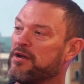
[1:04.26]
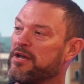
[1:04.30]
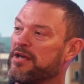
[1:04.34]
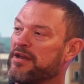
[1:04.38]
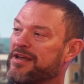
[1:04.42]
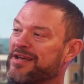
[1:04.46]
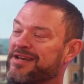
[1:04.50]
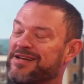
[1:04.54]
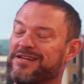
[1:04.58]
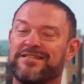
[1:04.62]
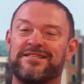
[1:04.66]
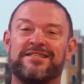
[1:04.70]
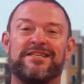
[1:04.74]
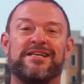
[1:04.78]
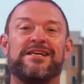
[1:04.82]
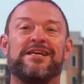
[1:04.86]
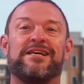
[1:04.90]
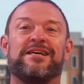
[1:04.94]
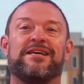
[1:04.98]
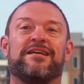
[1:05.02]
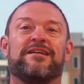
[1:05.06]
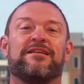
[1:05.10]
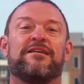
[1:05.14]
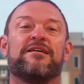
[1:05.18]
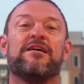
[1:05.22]
at
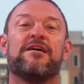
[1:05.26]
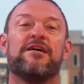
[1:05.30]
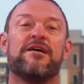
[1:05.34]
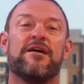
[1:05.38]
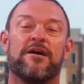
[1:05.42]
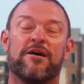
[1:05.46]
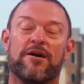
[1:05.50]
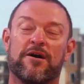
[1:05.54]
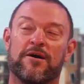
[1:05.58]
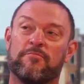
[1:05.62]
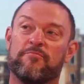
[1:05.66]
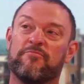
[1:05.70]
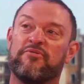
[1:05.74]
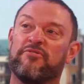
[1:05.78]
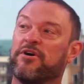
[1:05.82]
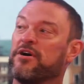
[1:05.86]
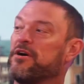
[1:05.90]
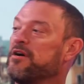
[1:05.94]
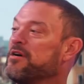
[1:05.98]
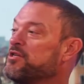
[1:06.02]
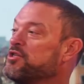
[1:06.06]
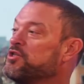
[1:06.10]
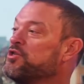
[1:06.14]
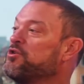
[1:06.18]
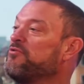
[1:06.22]
18 up
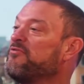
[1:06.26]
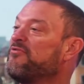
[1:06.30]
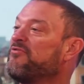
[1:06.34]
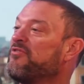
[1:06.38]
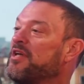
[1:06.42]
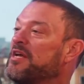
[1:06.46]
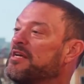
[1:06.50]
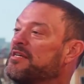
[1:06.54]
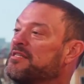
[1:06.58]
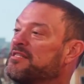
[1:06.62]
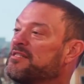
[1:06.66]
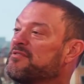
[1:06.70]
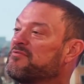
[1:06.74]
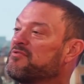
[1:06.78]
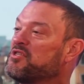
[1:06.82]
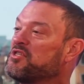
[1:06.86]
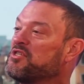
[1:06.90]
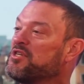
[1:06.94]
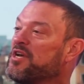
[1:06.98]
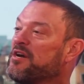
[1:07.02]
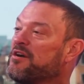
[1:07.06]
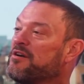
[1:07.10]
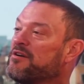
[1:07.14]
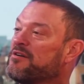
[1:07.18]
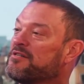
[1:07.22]
2 flights of
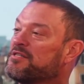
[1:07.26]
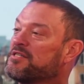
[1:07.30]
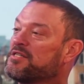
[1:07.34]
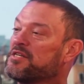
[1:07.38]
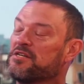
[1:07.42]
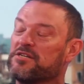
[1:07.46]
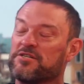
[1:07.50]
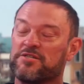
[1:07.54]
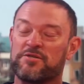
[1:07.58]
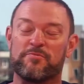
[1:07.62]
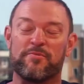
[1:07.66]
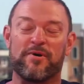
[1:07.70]
stairs into